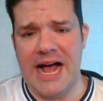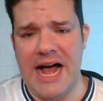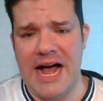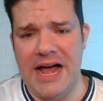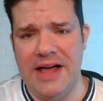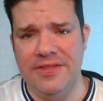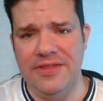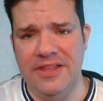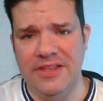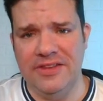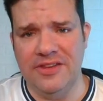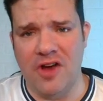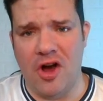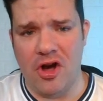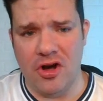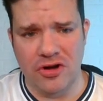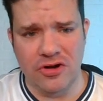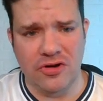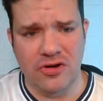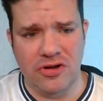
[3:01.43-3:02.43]
on this
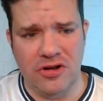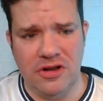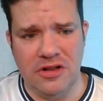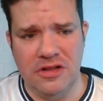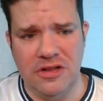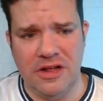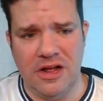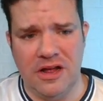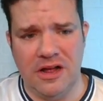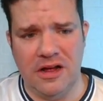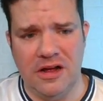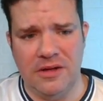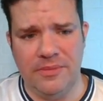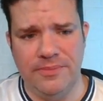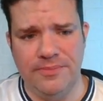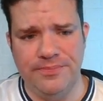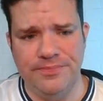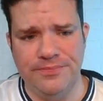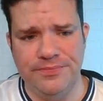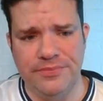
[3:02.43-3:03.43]
article,
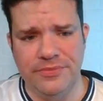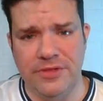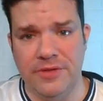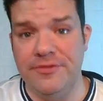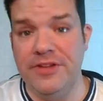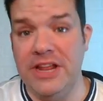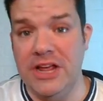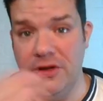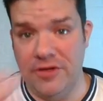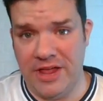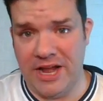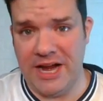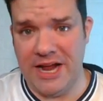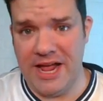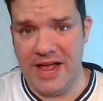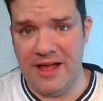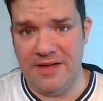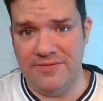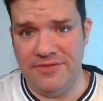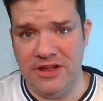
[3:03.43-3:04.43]
the video that I
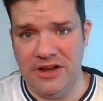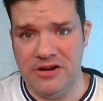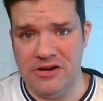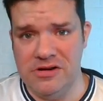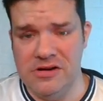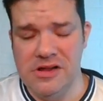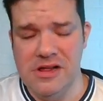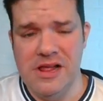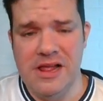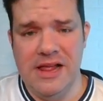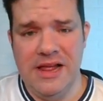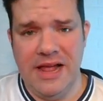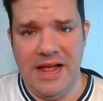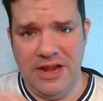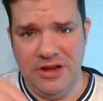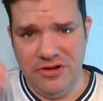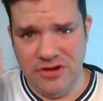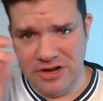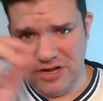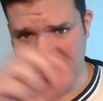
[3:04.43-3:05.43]
have here,
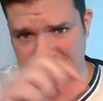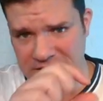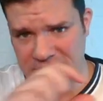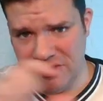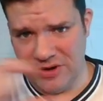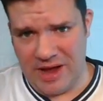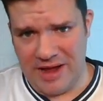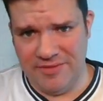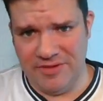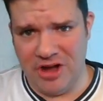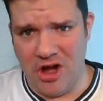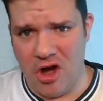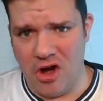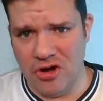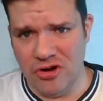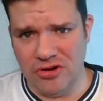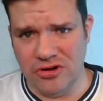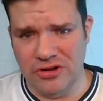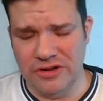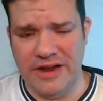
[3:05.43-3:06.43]
and you can click, I have an
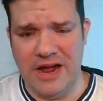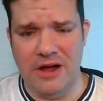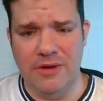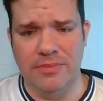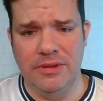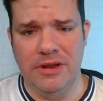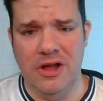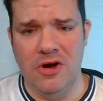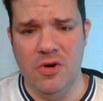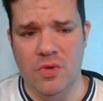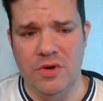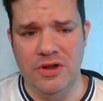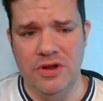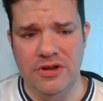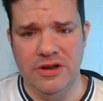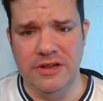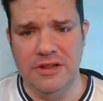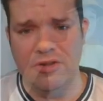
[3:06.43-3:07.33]
article down below where you can